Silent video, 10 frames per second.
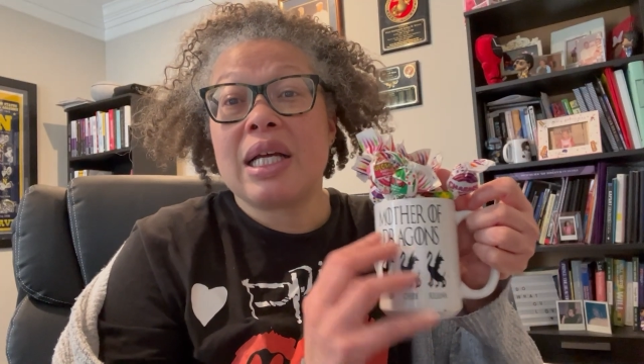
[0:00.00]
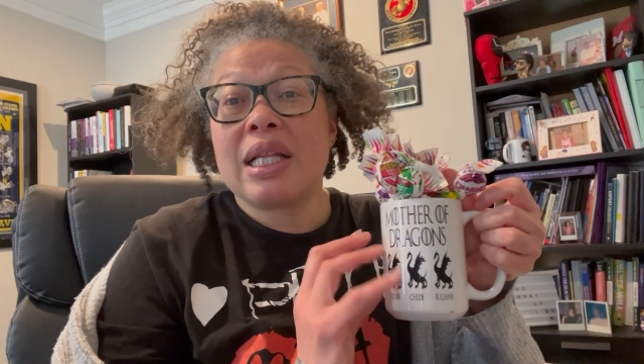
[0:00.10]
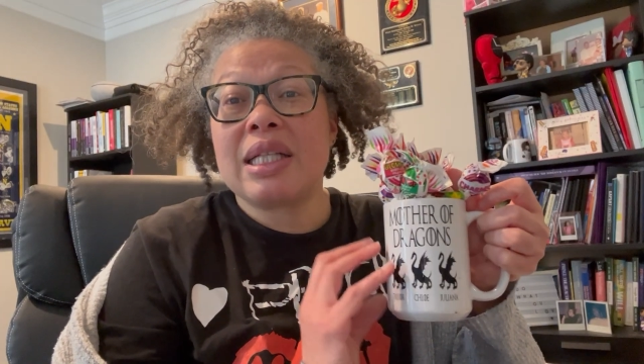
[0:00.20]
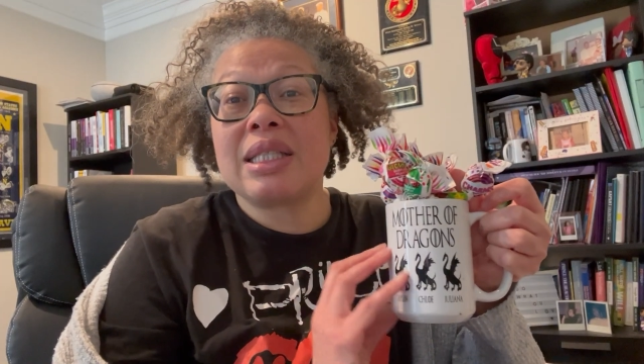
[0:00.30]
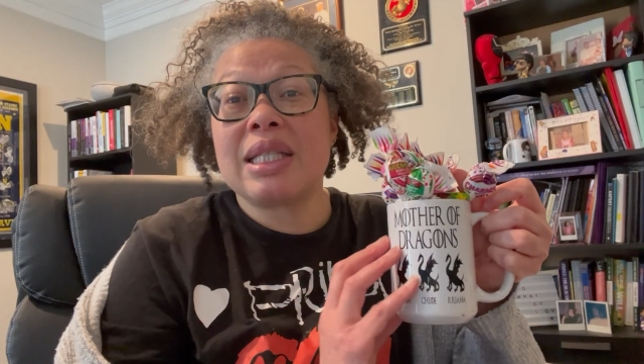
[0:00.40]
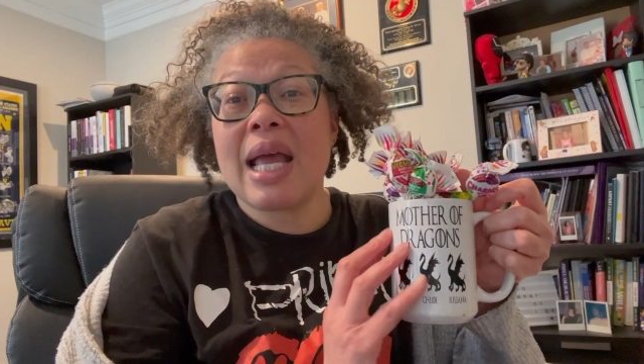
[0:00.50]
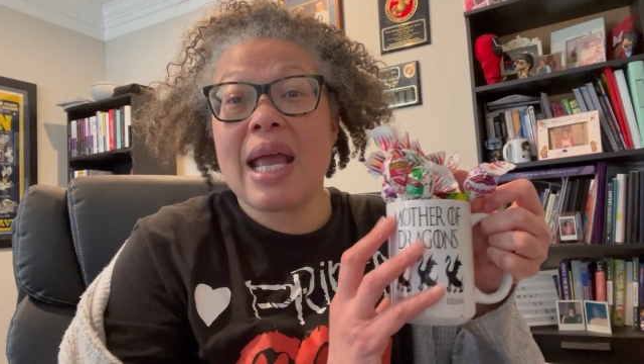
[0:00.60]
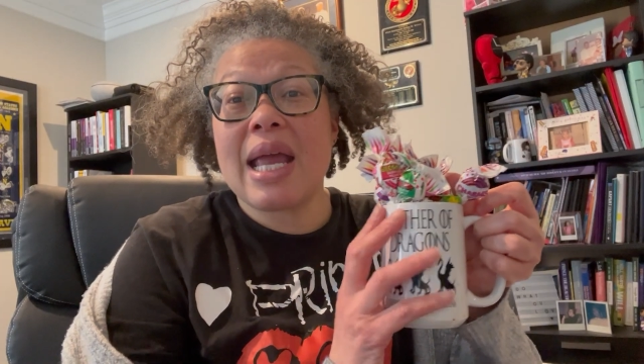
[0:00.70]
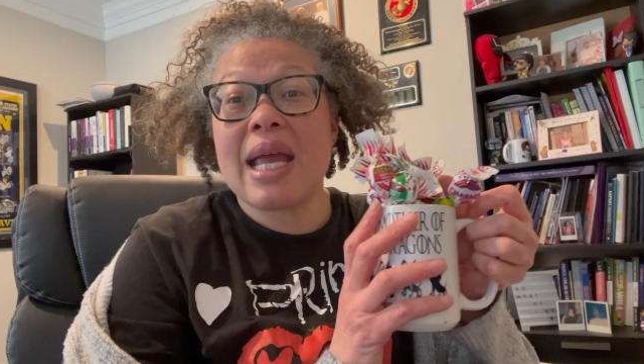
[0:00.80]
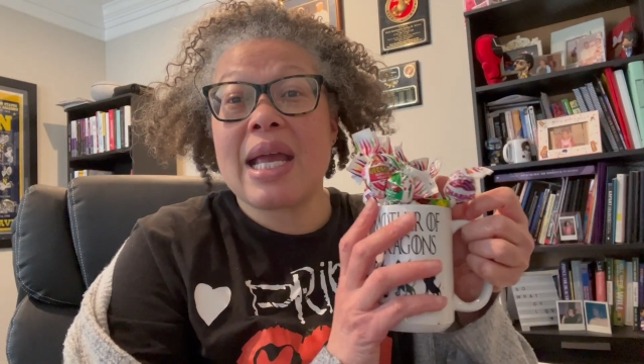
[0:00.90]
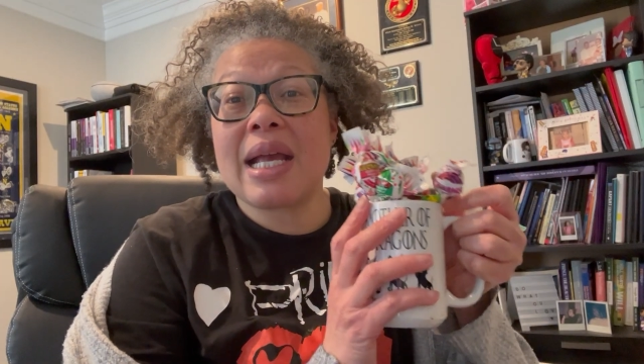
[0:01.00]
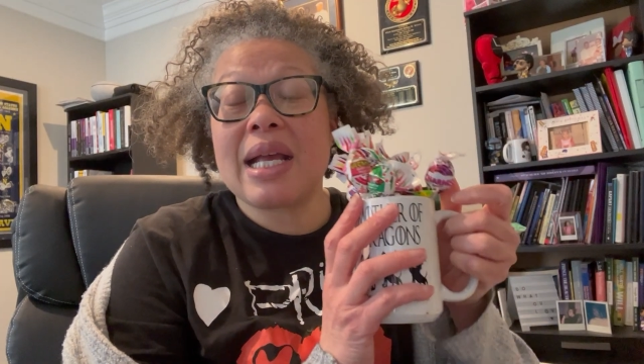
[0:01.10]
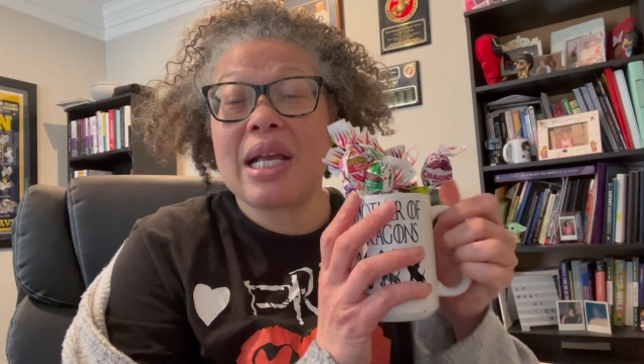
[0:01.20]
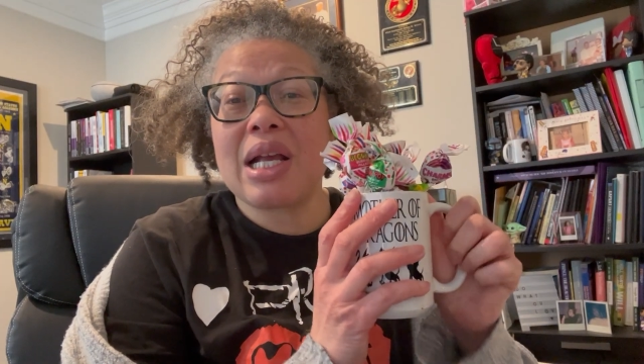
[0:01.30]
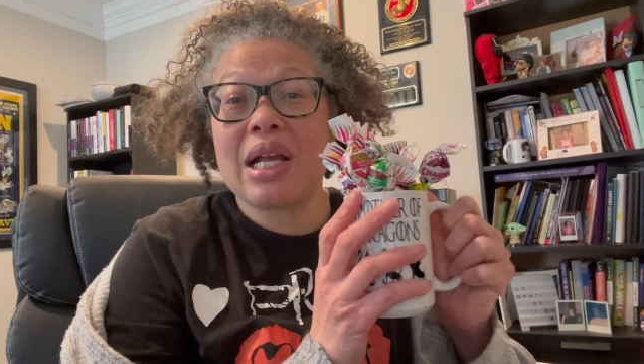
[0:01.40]
The saying,
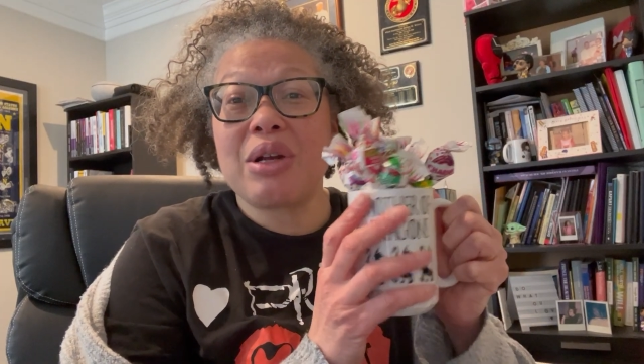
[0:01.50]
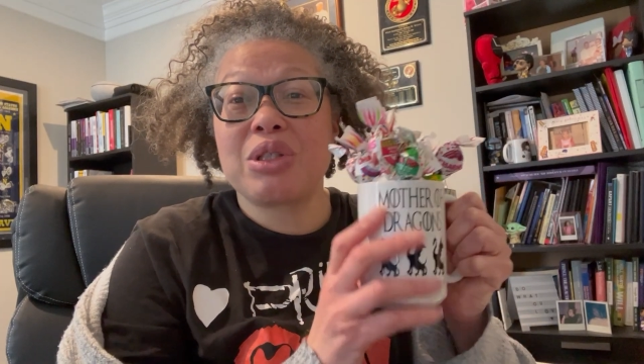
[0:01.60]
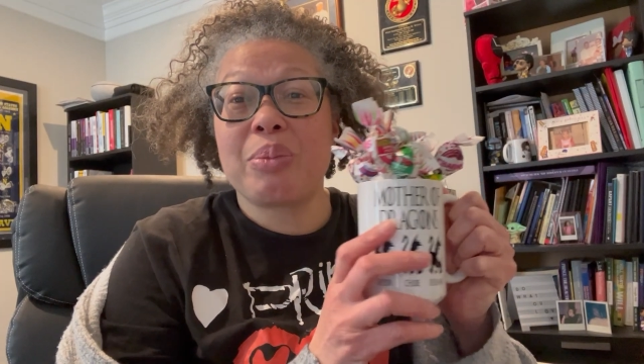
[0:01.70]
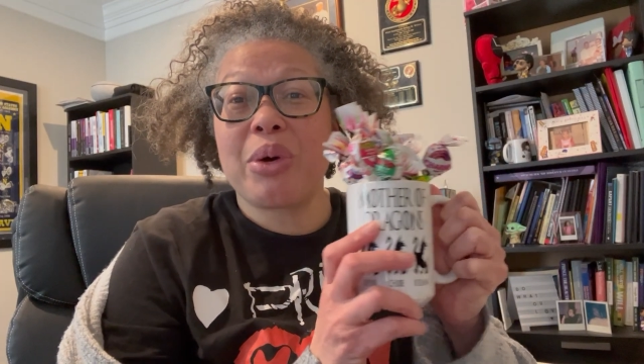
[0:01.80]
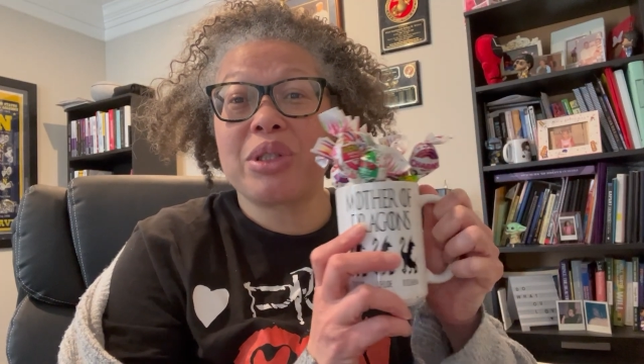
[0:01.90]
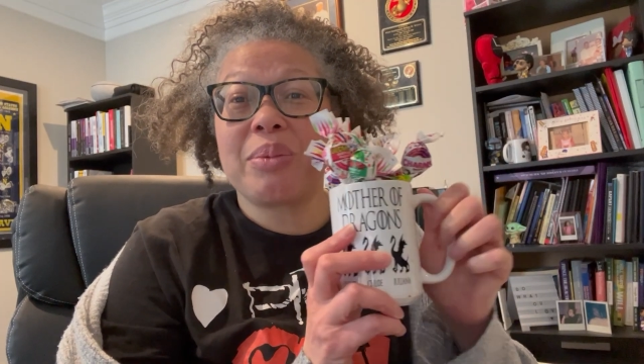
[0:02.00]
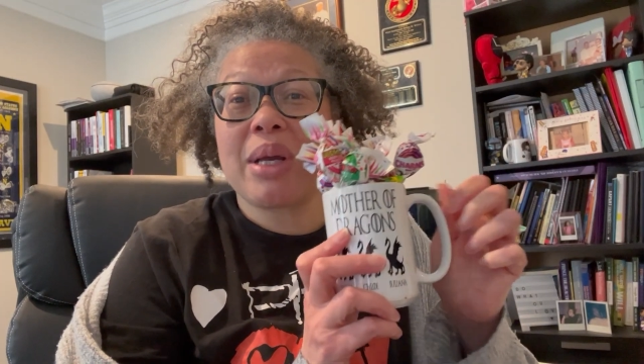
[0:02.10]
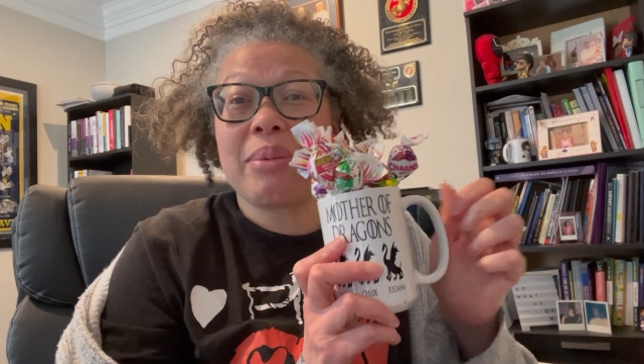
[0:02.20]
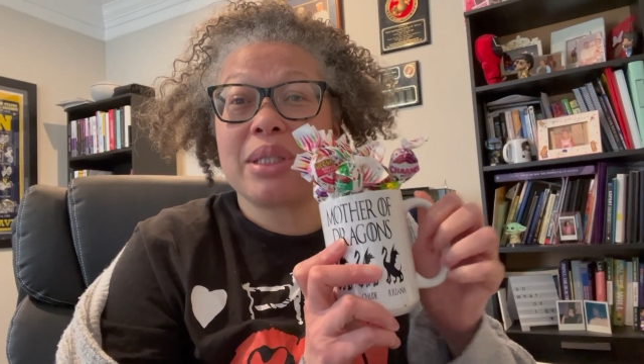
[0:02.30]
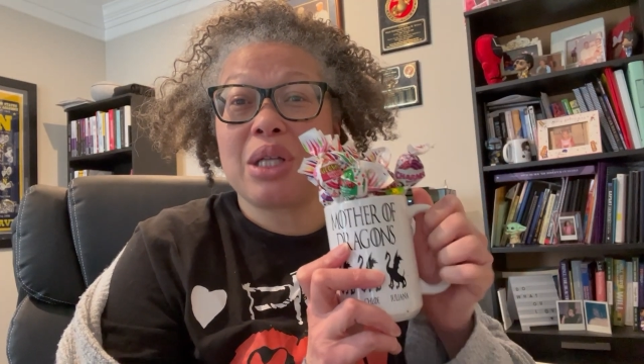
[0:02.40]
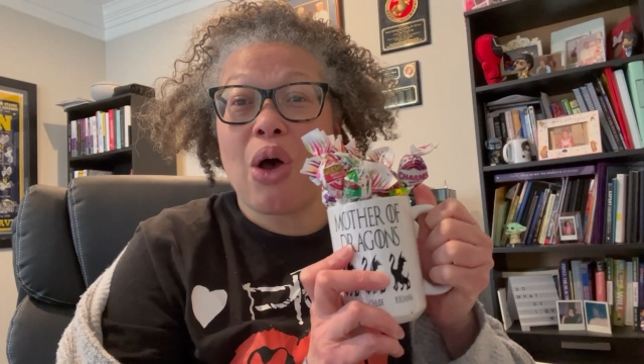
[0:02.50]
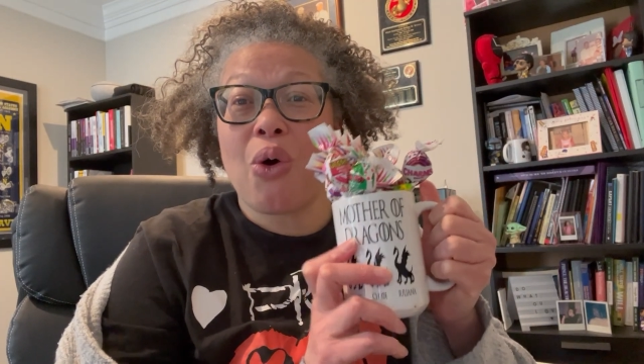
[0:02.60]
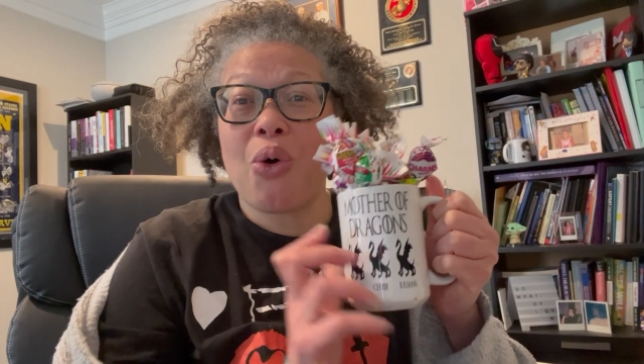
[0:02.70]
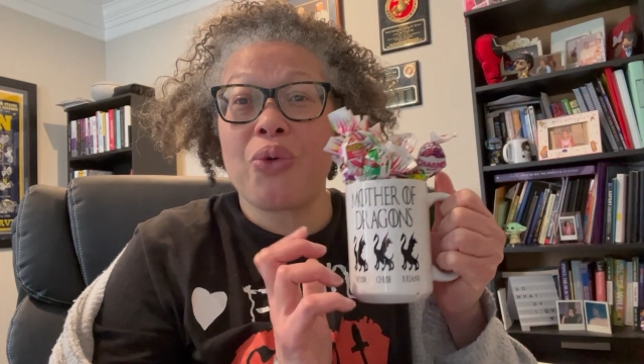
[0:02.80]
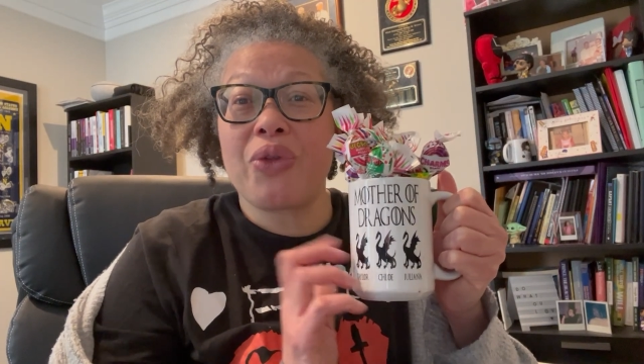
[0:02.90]
you're supposed to be able to hold